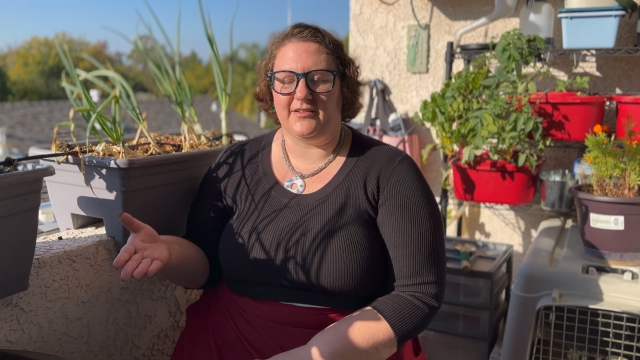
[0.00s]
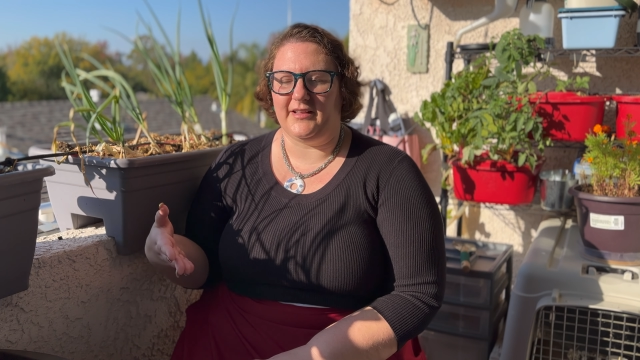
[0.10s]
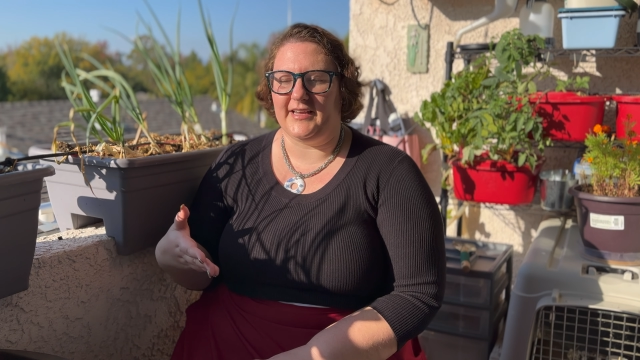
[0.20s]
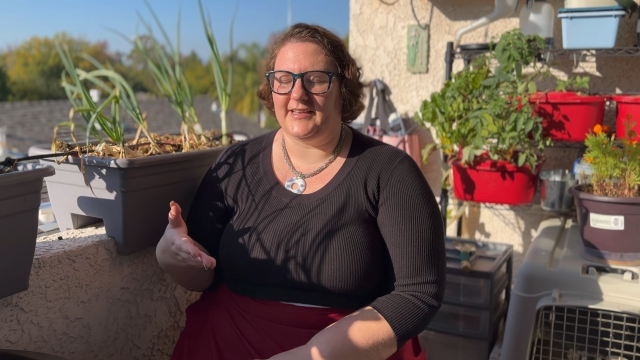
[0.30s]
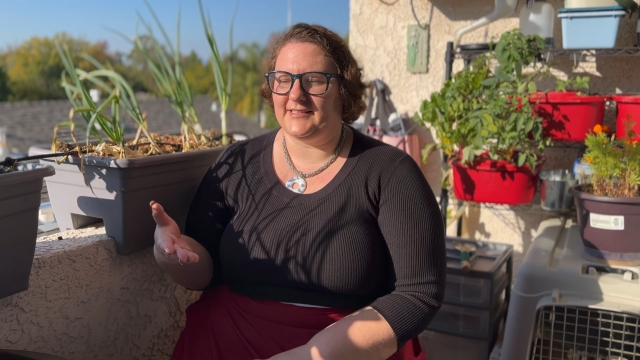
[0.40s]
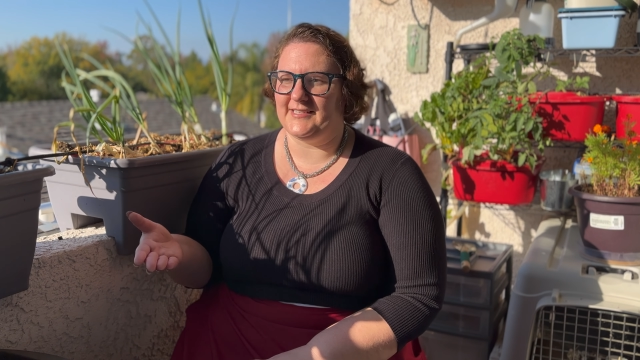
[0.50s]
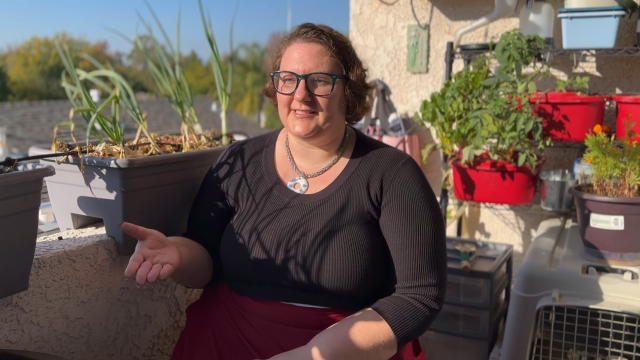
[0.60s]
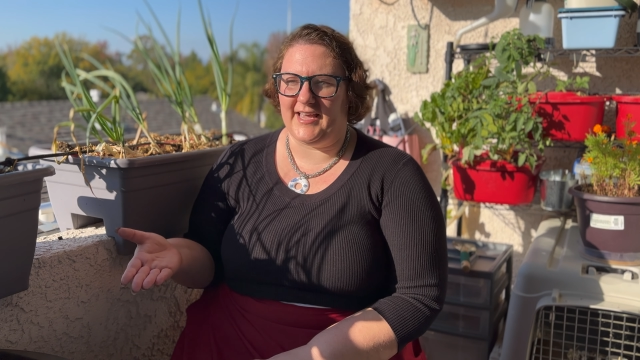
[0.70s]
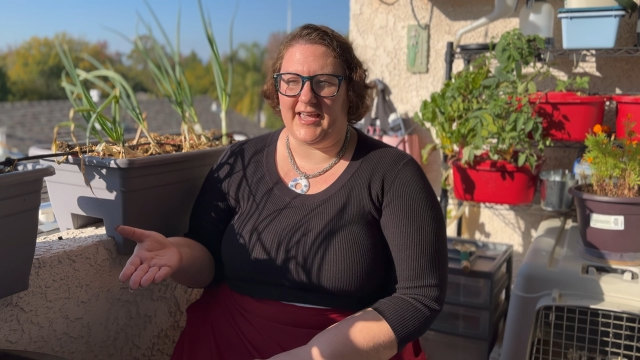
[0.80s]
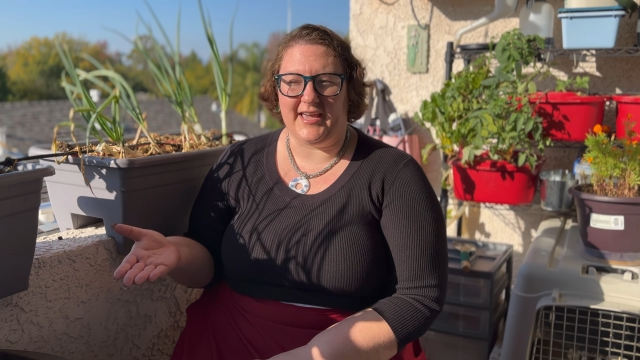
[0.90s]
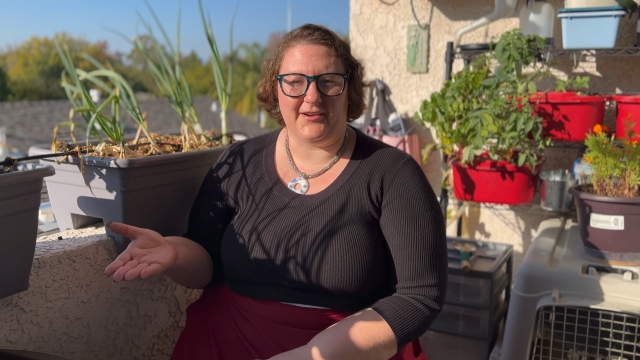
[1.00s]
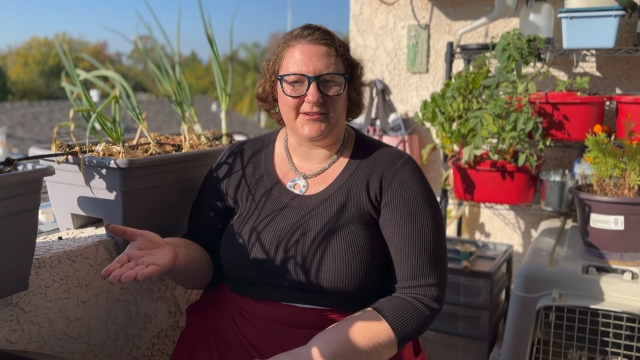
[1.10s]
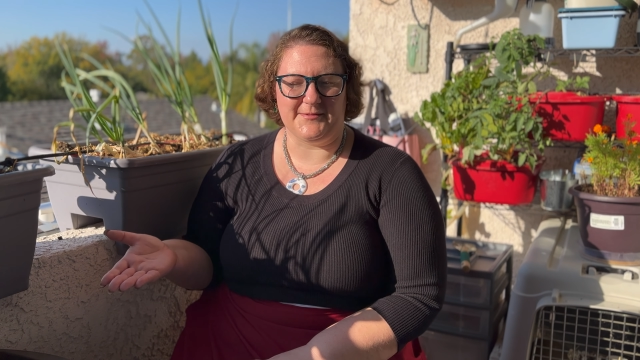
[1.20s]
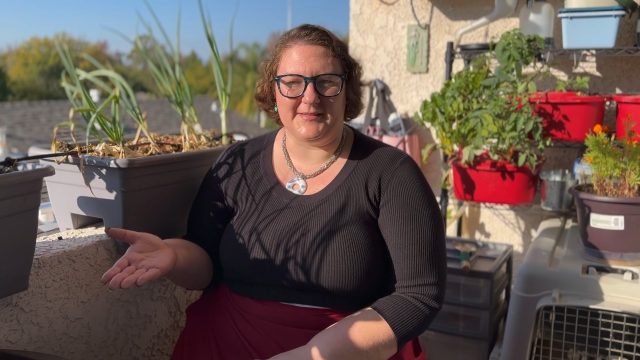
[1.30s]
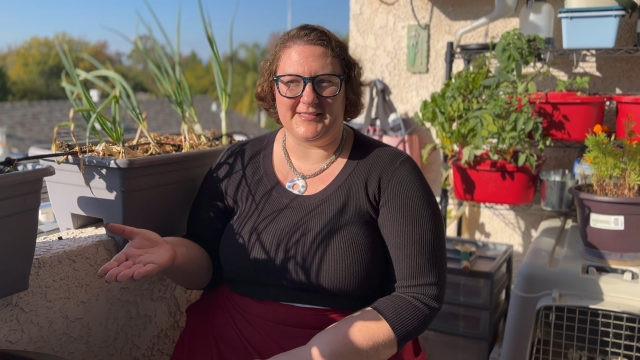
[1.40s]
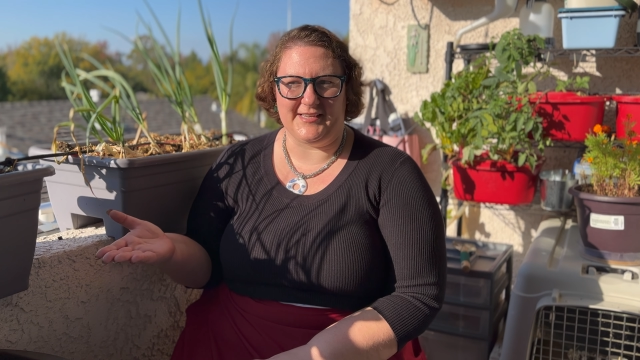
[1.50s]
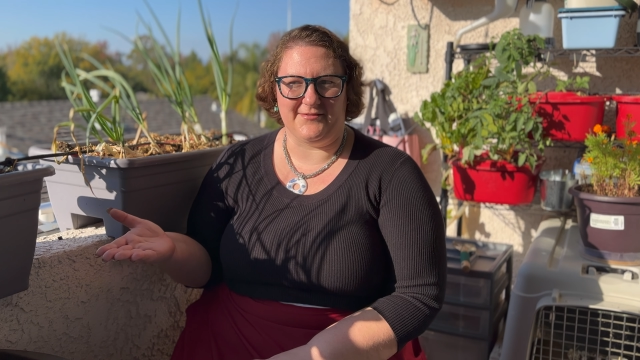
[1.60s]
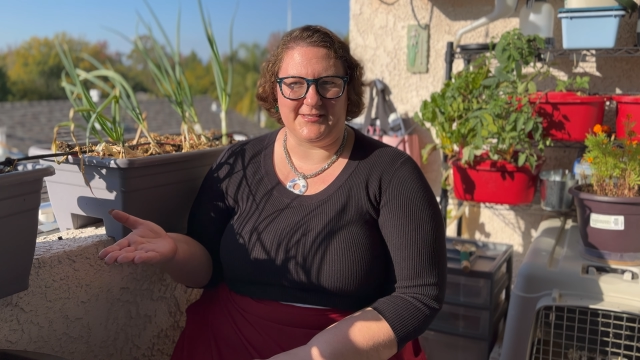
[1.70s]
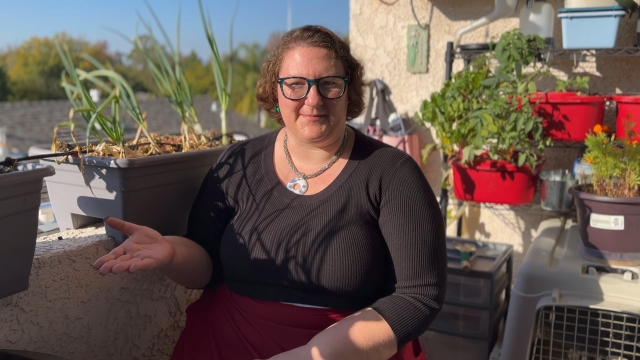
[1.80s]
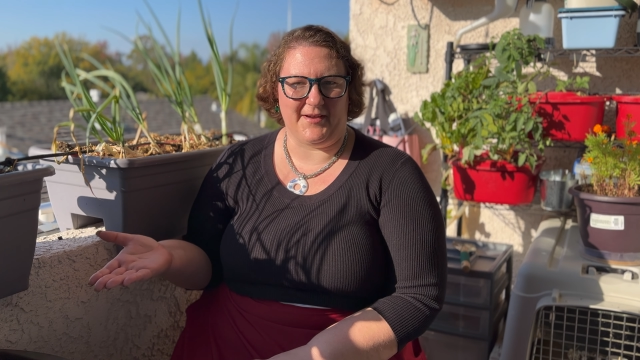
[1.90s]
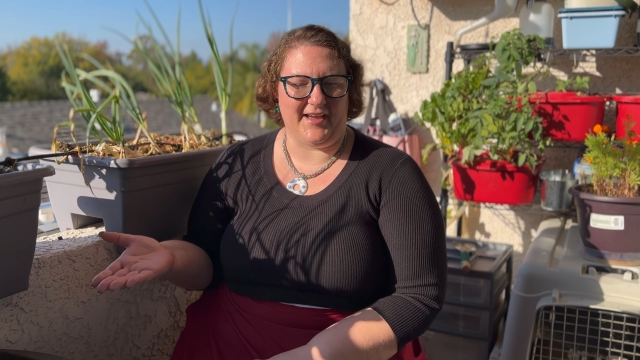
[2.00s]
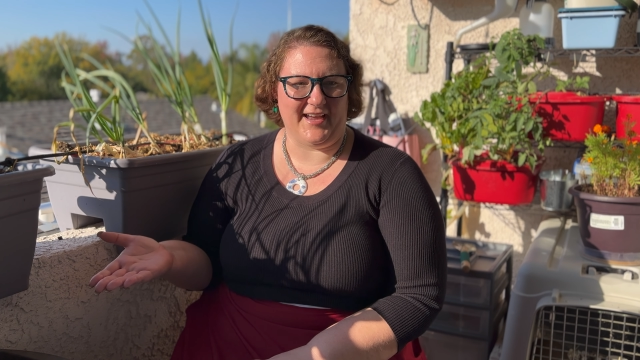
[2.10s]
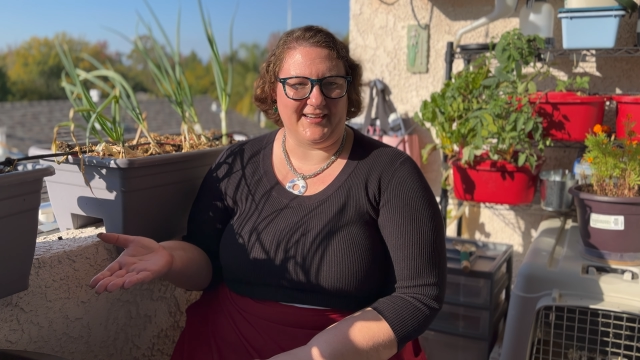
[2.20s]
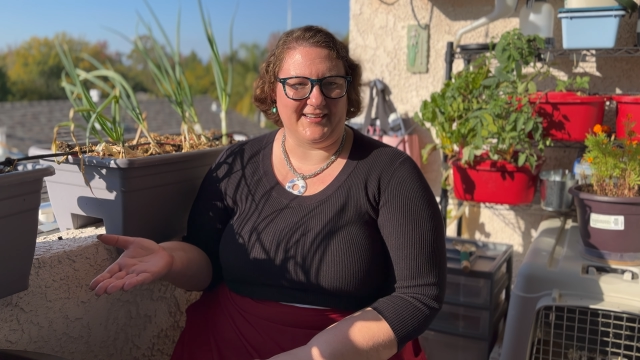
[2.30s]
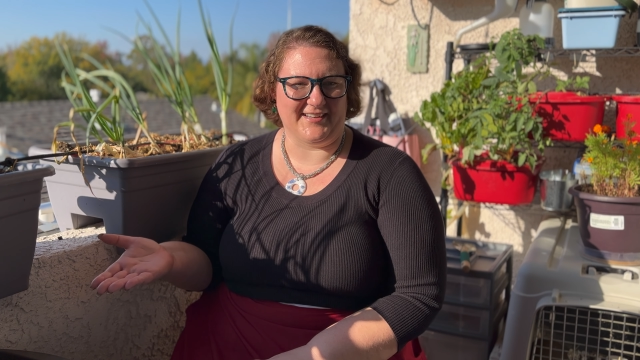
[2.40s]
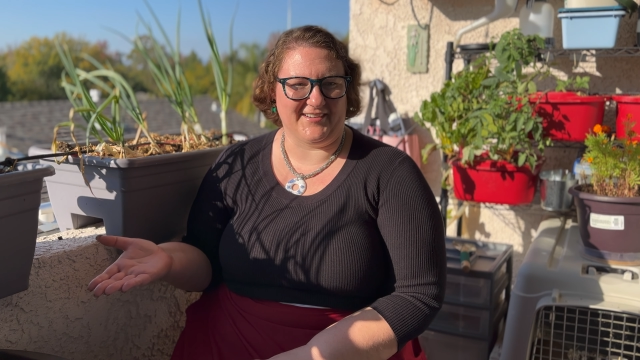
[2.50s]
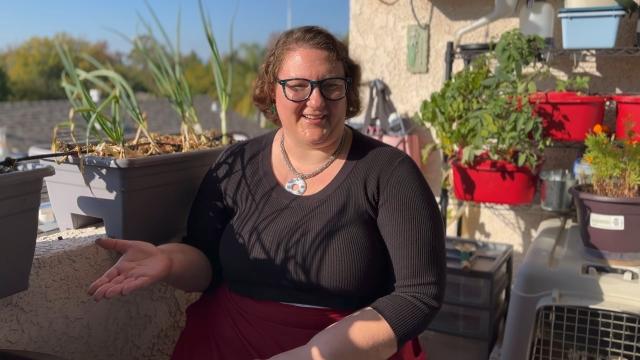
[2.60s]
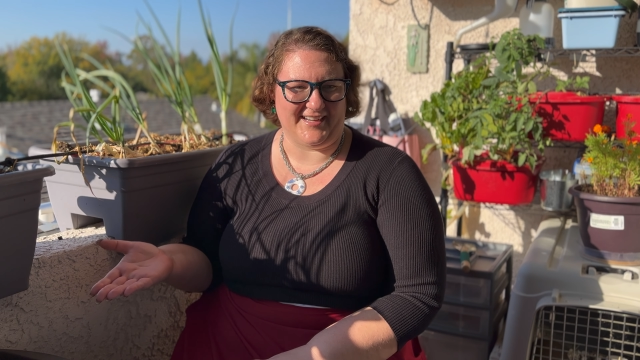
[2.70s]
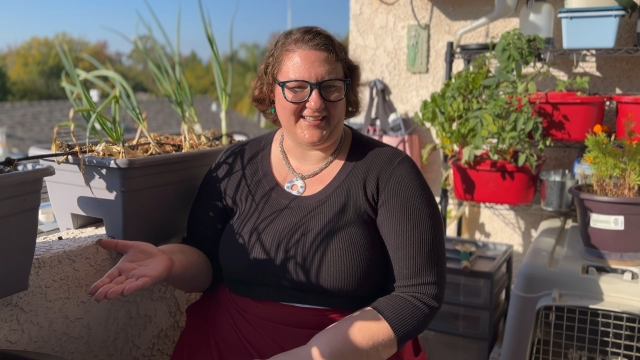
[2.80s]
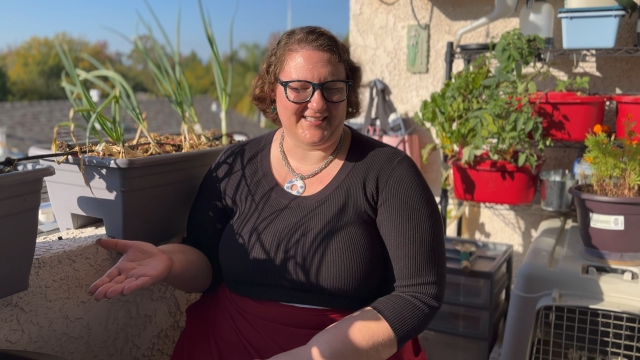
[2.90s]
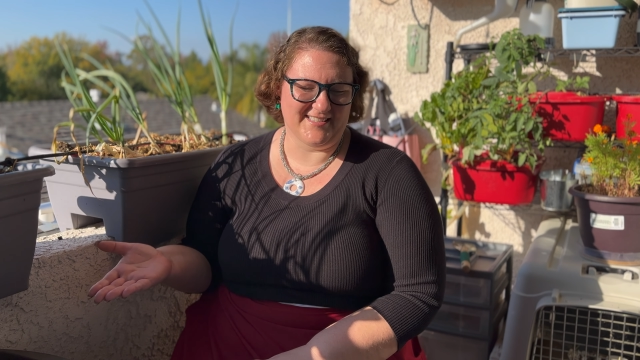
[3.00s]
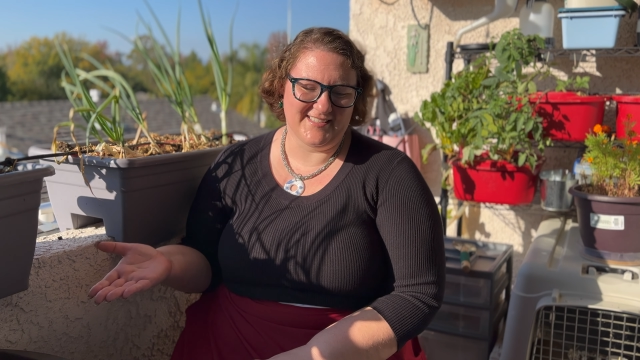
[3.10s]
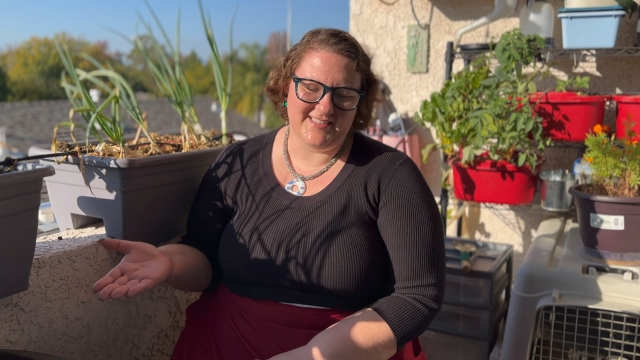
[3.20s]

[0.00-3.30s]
like today, Christmas Eve is about 80 degrees.